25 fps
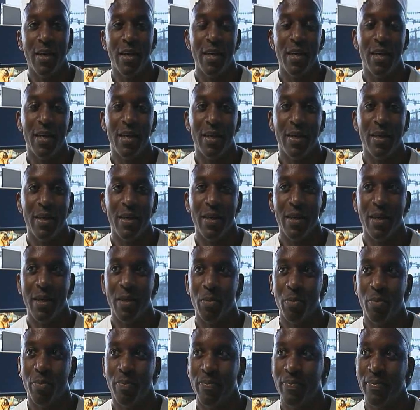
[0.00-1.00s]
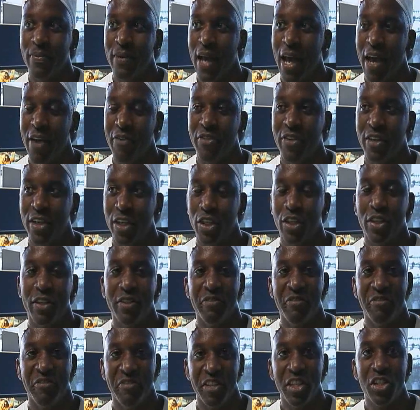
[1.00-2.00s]
uh, have a
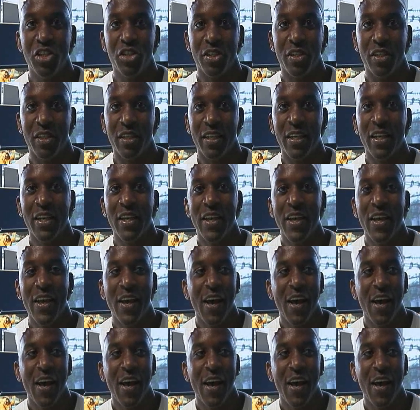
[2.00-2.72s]
good vision